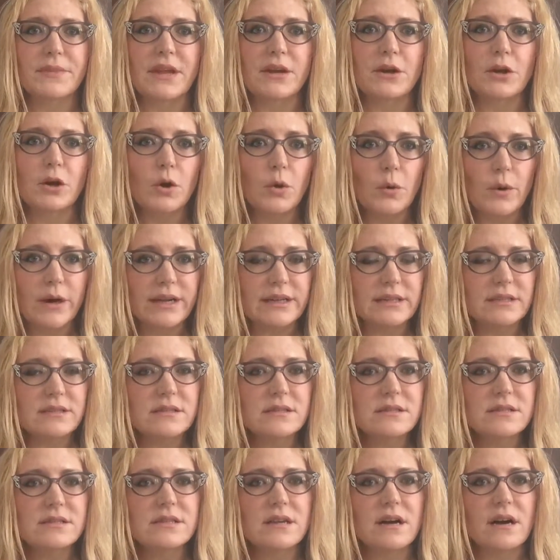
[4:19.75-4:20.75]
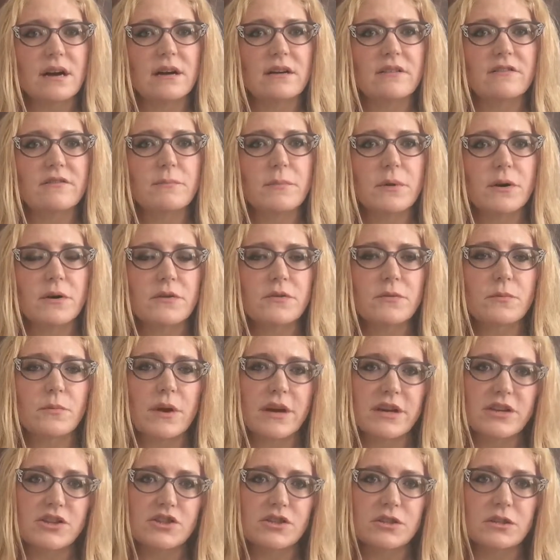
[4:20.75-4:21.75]
an acquaintance of both
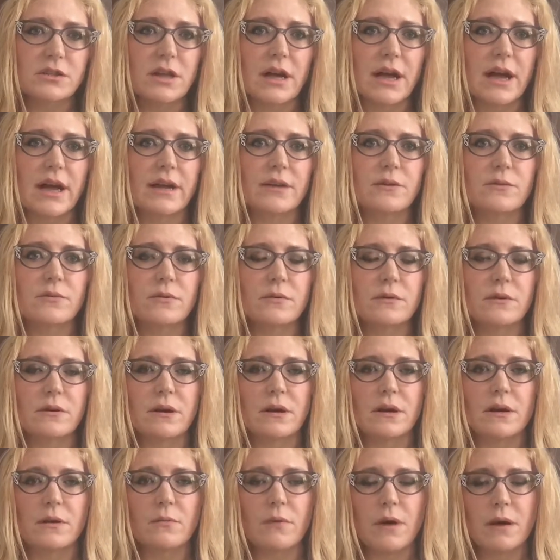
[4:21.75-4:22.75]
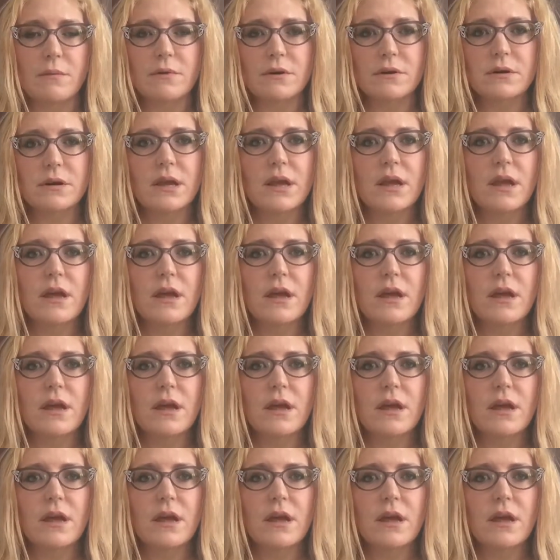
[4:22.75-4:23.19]
Rachel and uh, Robert